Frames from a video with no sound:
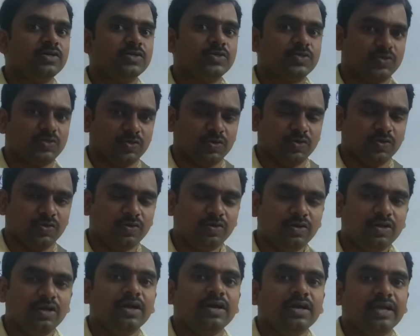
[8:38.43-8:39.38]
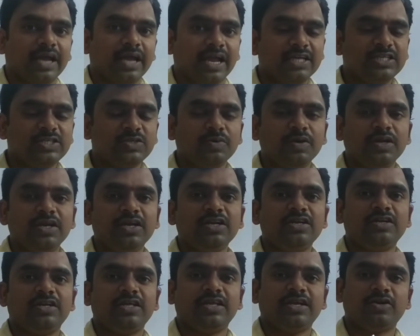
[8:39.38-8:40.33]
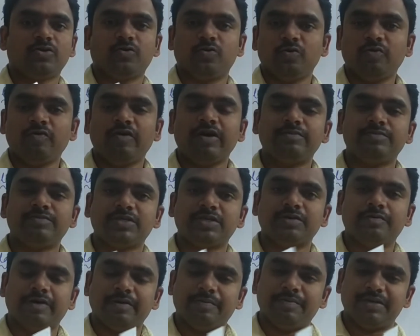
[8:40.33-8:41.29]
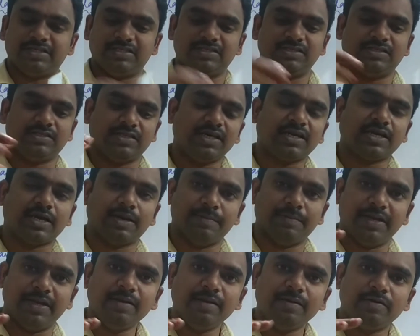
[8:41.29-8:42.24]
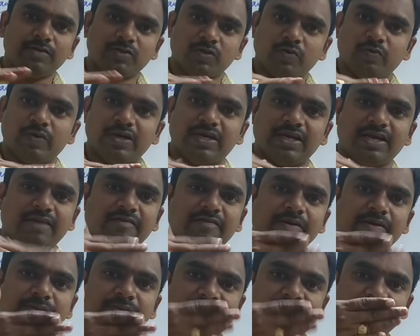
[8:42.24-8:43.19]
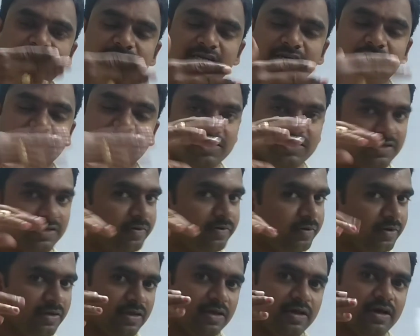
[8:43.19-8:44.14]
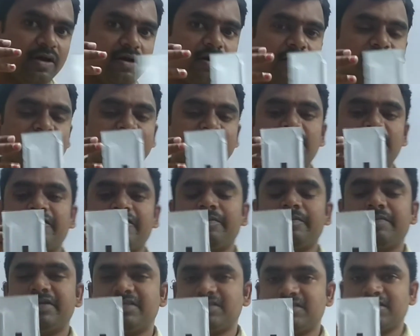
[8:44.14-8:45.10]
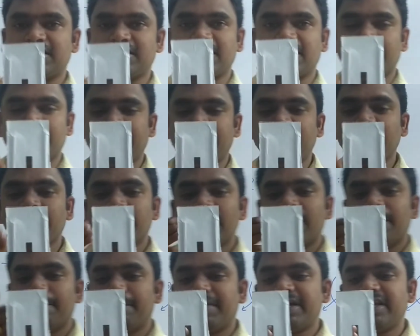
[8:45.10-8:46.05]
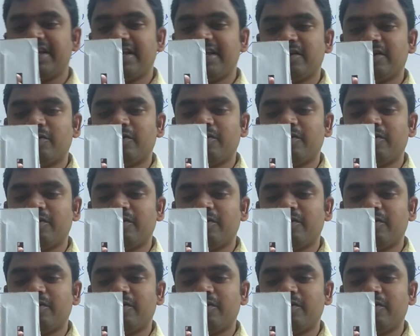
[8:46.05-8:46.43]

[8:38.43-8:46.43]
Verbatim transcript: So actually there are two vibrations are coming. So vertical vibrations and also the horizontal vibrations are coming. But it